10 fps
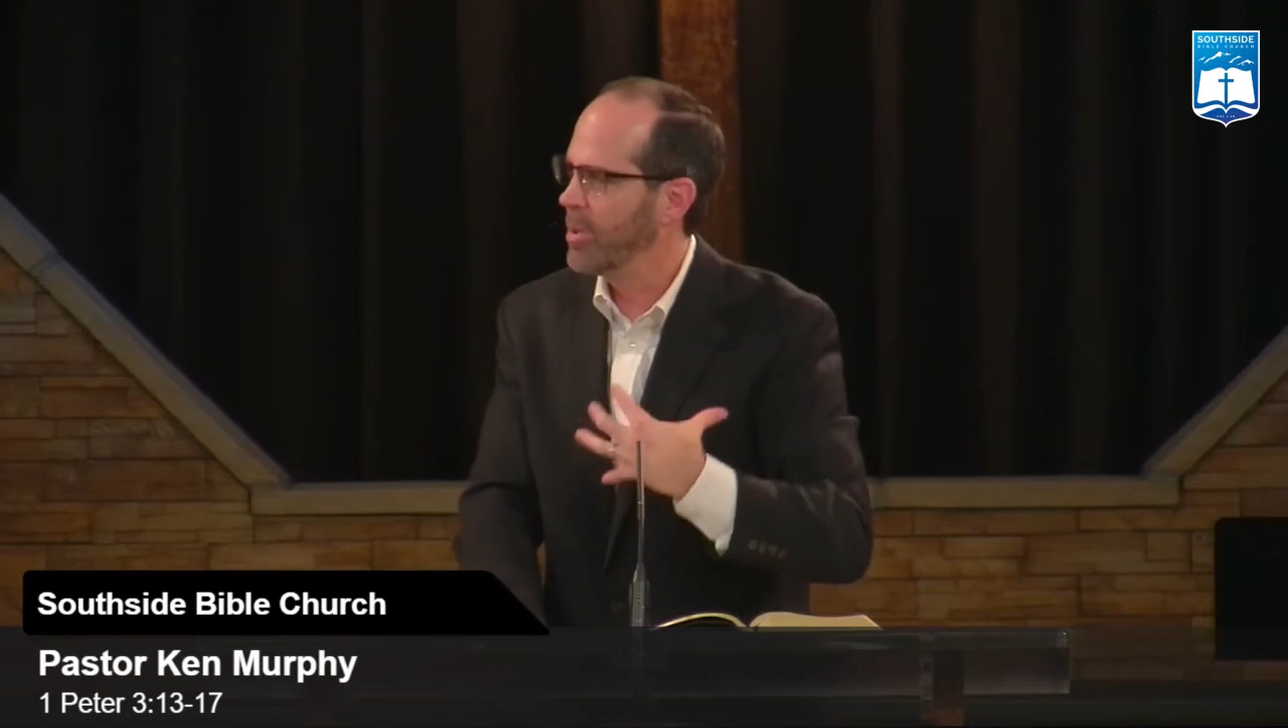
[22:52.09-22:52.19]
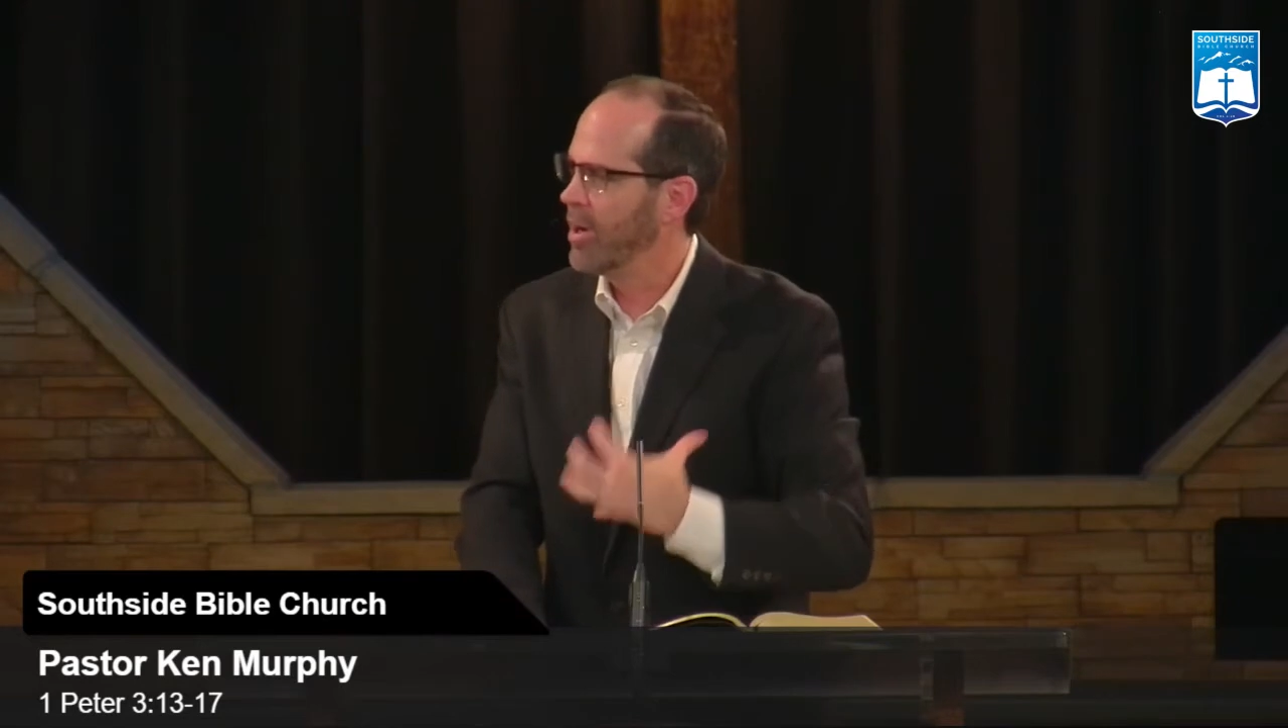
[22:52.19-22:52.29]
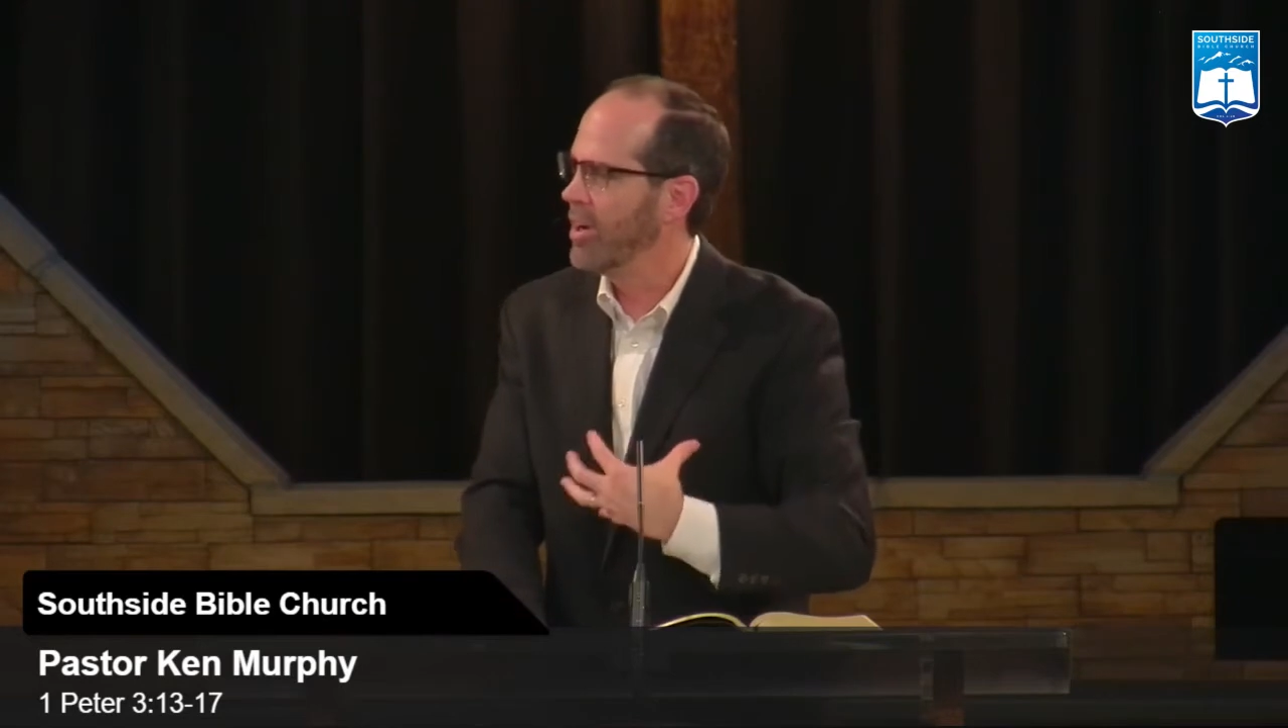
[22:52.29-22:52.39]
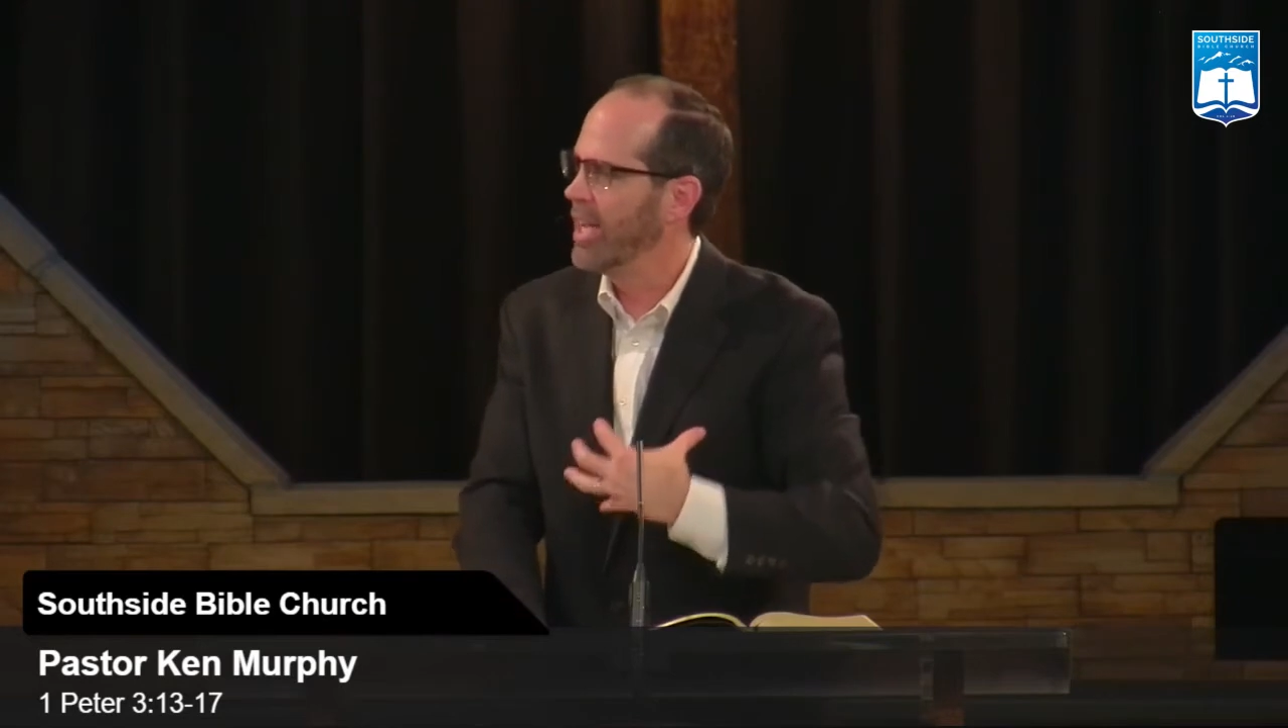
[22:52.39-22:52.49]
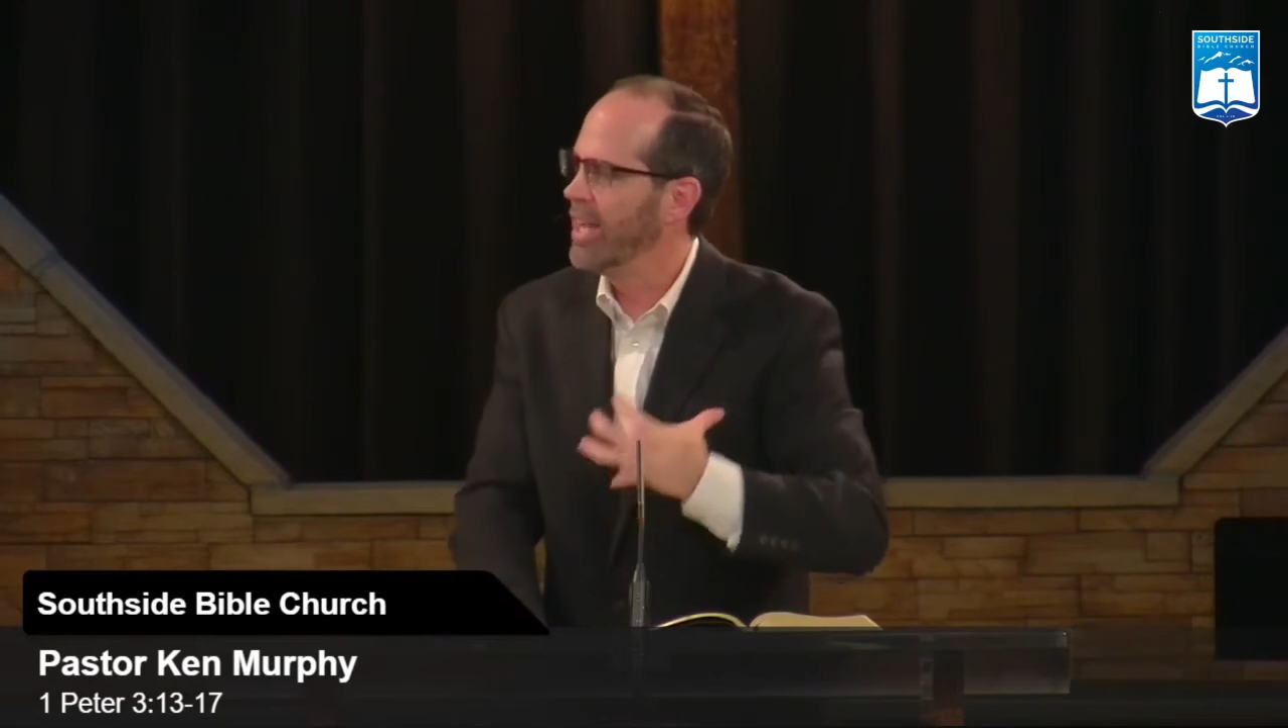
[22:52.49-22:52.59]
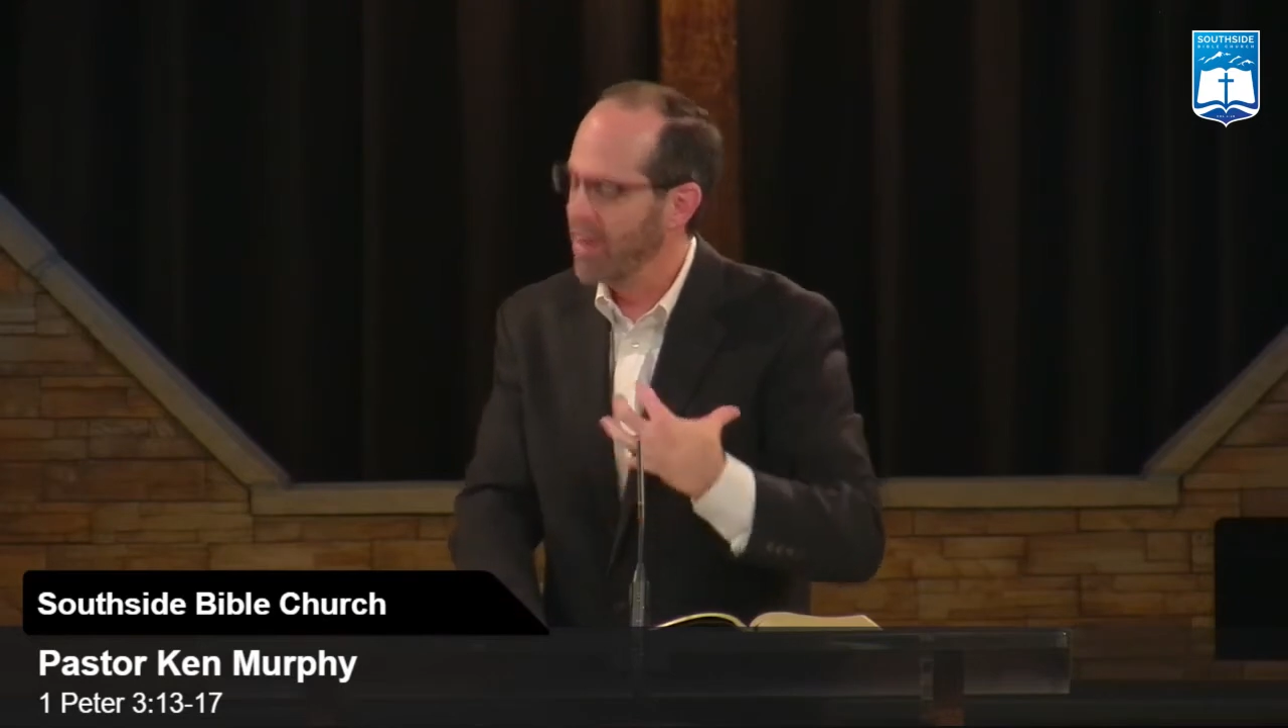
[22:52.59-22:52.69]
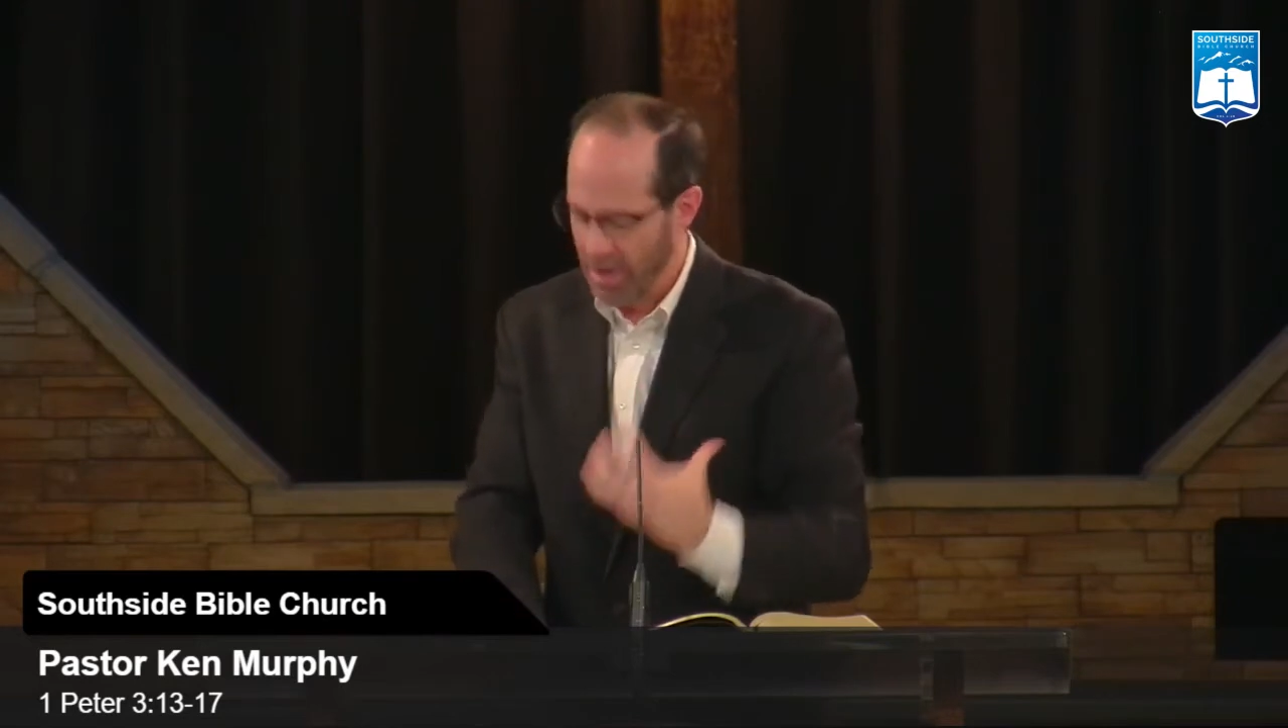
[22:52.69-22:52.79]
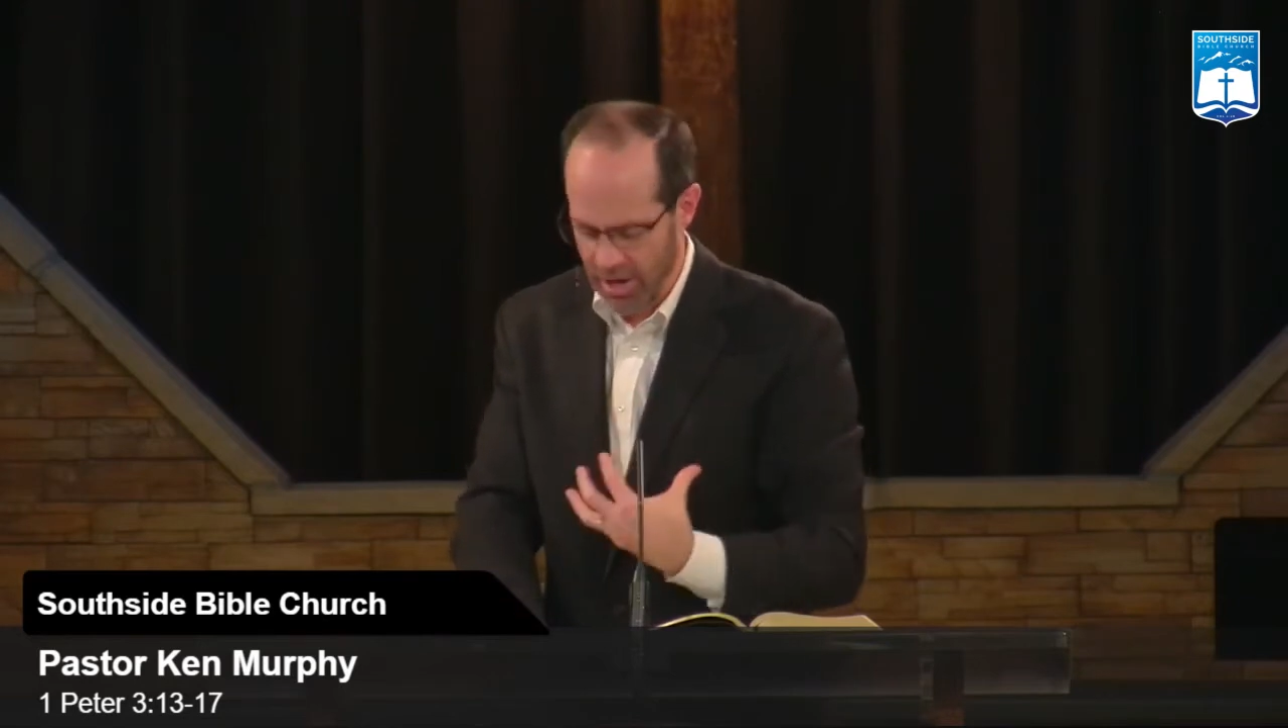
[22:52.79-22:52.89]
apart in